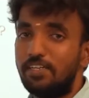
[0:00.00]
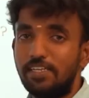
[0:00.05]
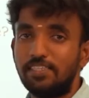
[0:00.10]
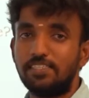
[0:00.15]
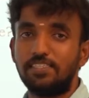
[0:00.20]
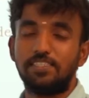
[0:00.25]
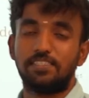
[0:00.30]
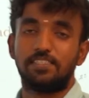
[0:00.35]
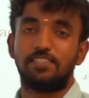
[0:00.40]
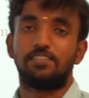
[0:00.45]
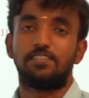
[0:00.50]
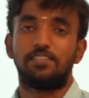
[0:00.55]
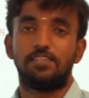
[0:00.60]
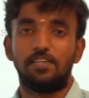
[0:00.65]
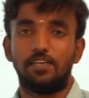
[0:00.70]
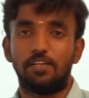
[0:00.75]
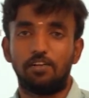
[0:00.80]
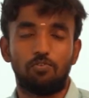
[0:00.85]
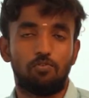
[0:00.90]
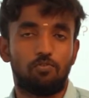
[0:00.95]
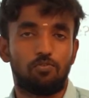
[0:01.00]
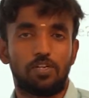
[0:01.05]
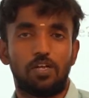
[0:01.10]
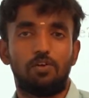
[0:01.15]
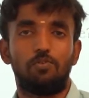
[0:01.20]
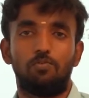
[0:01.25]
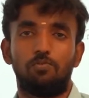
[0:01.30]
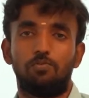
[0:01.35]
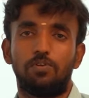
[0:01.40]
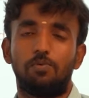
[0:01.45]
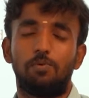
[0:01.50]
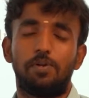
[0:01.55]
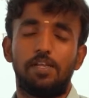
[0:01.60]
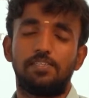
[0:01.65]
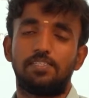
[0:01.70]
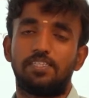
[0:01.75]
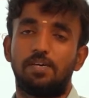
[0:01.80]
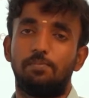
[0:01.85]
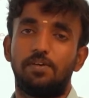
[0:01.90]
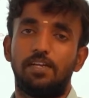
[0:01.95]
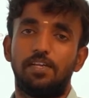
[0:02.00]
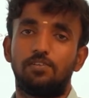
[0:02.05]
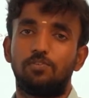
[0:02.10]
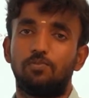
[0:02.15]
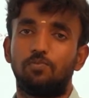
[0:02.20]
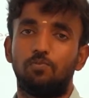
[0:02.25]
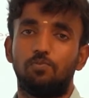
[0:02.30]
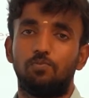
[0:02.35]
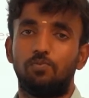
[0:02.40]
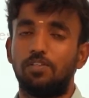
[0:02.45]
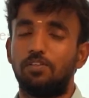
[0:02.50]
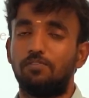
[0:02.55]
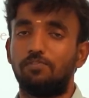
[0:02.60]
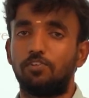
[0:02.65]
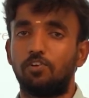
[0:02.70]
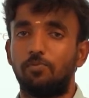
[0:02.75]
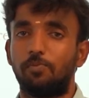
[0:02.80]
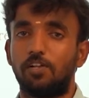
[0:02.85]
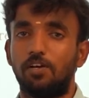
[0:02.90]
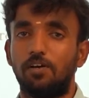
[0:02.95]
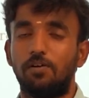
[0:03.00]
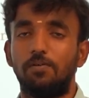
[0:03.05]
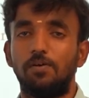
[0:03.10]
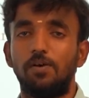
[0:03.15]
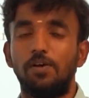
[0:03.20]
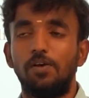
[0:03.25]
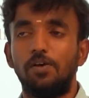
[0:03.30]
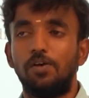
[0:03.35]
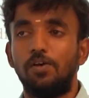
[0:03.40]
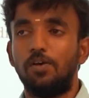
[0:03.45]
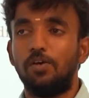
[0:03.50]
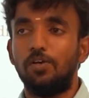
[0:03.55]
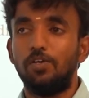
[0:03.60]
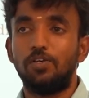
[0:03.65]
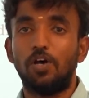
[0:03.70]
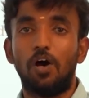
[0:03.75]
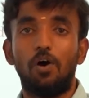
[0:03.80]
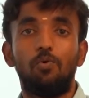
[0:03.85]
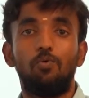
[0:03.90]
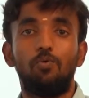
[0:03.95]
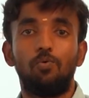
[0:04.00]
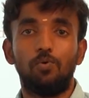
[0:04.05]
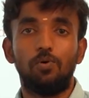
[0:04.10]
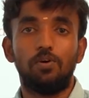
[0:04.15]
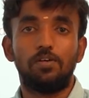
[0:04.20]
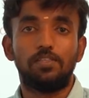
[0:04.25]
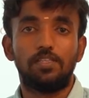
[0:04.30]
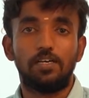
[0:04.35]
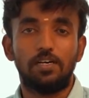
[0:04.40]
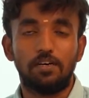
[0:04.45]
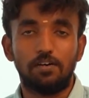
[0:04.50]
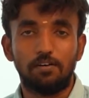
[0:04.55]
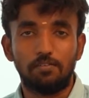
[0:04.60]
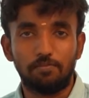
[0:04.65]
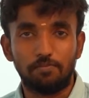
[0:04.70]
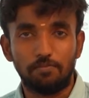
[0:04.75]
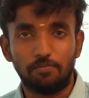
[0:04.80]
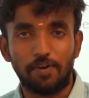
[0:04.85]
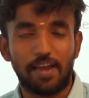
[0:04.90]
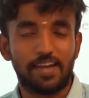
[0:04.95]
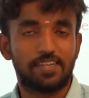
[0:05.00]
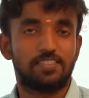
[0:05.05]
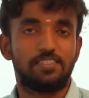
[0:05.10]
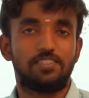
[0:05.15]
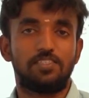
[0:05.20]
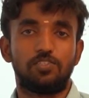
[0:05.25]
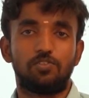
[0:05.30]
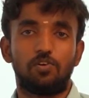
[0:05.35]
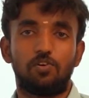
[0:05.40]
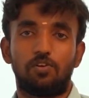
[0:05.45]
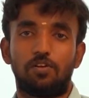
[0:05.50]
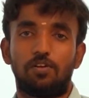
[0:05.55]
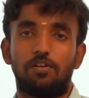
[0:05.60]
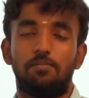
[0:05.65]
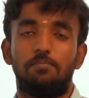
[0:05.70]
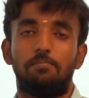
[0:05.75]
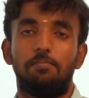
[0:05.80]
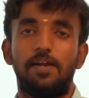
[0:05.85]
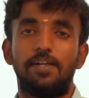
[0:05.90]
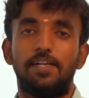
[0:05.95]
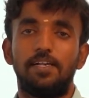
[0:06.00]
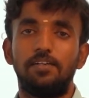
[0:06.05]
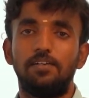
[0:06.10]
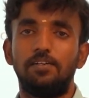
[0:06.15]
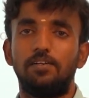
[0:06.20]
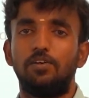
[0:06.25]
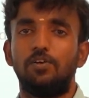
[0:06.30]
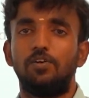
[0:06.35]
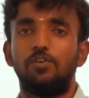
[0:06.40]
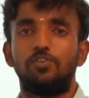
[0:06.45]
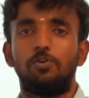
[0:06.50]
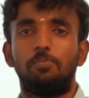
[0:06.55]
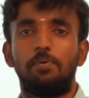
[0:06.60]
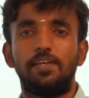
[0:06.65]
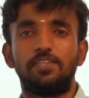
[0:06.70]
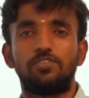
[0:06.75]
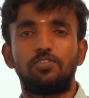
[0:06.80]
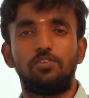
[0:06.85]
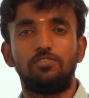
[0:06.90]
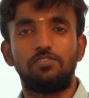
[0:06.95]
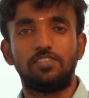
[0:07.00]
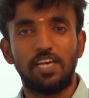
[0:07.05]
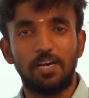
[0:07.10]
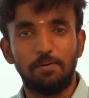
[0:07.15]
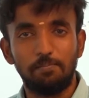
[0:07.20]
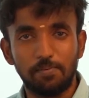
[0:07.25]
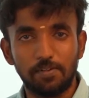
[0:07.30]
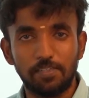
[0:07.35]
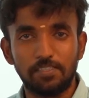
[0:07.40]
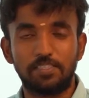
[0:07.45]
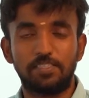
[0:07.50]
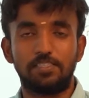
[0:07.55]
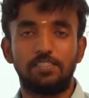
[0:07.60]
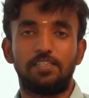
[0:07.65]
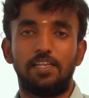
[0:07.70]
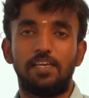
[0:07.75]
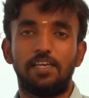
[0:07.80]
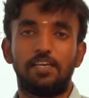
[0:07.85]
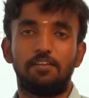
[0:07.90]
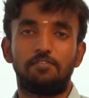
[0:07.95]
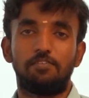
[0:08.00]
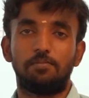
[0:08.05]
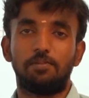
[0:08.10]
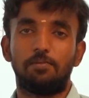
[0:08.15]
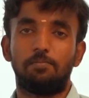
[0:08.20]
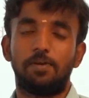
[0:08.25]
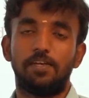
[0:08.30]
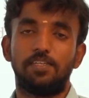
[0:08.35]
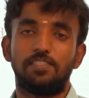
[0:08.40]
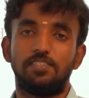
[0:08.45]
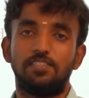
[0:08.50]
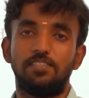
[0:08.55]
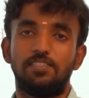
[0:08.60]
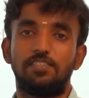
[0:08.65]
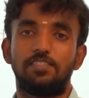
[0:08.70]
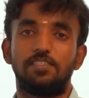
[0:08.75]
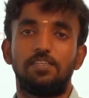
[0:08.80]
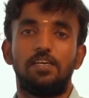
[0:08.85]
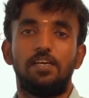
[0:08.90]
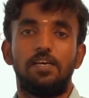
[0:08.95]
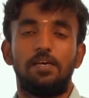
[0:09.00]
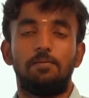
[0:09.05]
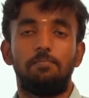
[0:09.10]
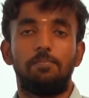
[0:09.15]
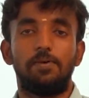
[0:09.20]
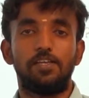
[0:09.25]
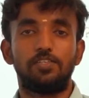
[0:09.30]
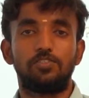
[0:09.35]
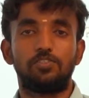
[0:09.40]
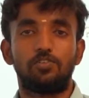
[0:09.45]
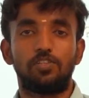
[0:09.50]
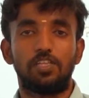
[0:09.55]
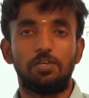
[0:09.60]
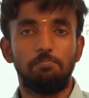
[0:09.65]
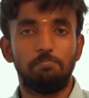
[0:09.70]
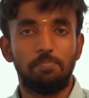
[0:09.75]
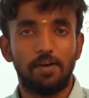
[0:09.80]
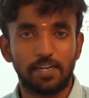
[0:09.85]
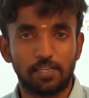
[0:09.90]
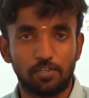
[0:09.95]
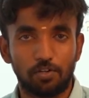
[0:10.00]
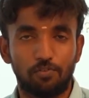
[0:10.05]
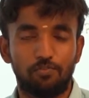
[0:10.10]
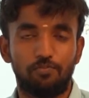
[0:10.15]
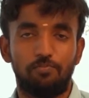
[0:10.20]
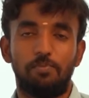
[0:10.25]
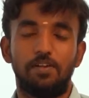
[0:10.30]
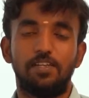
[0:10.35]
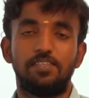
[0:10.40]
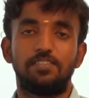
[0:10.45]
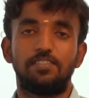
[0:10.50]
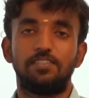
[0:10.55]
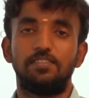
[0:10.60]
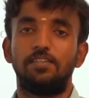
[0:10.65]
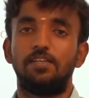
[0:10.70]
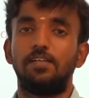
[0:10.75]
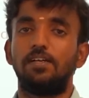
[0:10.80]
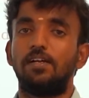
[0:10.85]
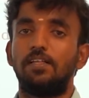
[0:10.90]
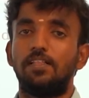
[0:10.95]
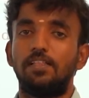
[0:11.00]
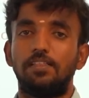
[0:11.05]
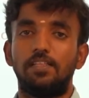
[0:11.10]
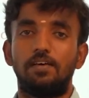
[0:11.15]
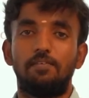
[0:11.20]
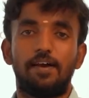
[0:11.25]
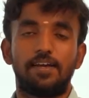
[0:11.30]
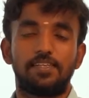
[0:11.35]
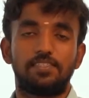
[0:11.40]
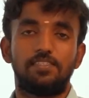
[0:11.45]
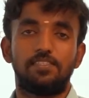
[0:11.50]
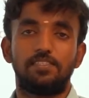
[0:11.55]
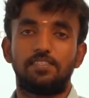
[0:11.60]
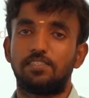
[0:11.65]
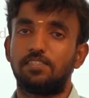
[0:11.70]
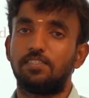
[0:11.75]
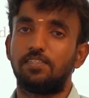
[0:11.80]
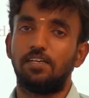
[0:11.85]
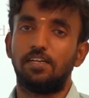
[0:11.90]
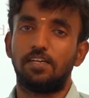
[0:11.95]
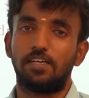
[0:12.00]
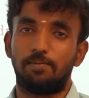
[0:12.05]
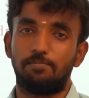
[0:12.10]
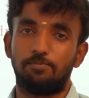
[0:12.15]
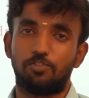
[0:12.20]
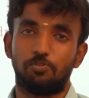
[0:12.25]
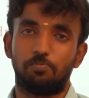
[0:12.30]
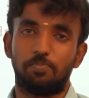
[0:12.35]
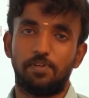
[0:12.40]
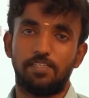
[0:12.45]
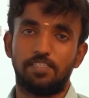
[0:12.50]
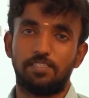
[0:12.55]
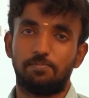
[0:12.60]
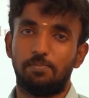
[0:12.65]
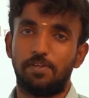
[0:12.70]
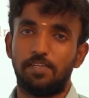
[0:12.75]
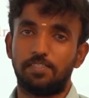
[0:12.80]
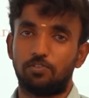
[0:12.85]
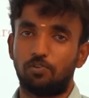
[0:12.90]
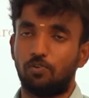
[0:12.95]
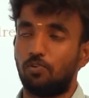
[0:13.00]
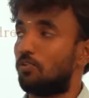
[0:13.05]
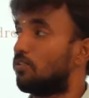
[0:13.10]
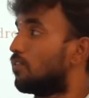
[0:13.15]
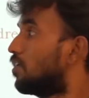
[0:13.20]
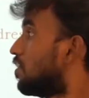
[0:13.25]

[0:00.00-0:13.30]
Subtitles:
disease nowadays coming into the phenomena. How the vaccines are made it, so based on samples taken from the patients, based on the impact of medicine, the vaccination comes to play a major role.